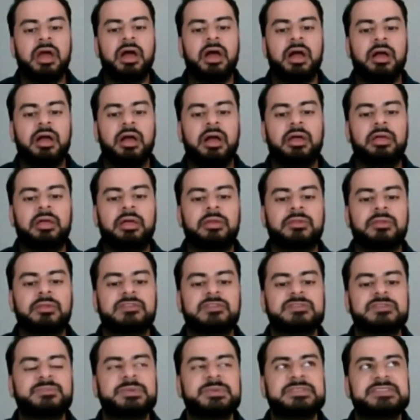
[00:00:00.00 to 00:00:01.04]
Uh,
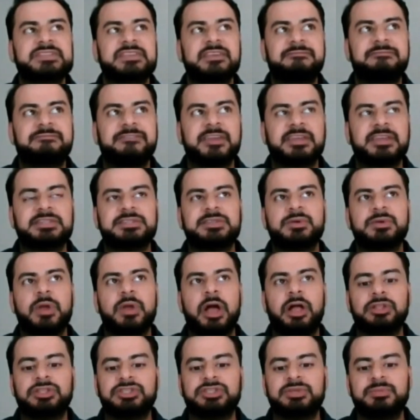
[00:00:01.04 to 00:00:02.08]
specific to
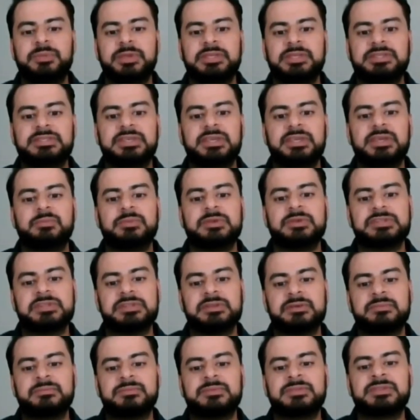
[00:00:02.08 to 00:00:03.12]
L G B T
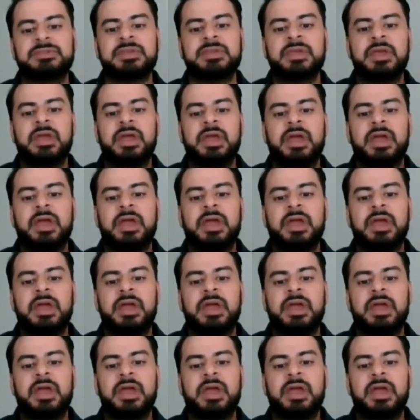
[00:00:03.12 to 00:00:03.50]
Muslims,